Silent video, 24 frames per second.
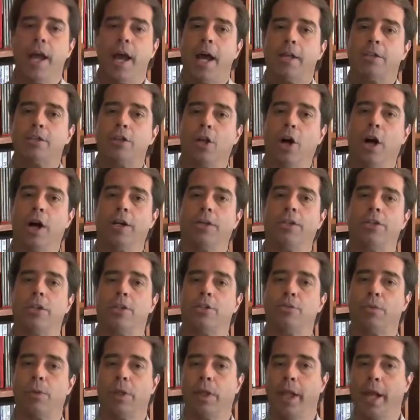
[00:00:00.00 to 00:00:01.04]
as long as
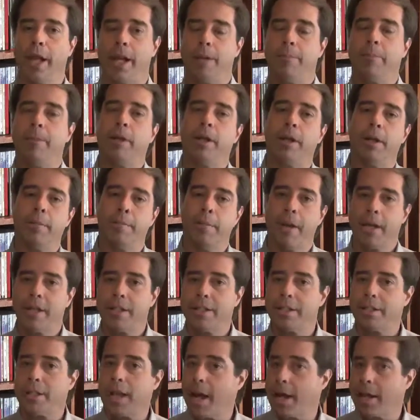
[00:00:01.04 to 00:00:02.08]
it's relatable and it
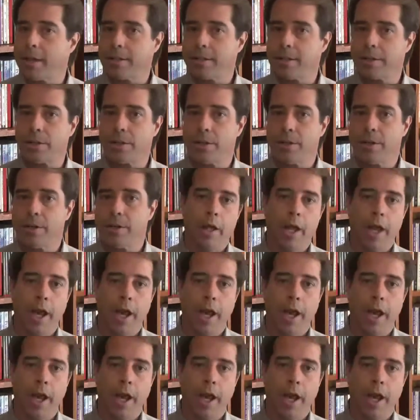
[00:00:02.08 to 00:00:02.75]
makes sense.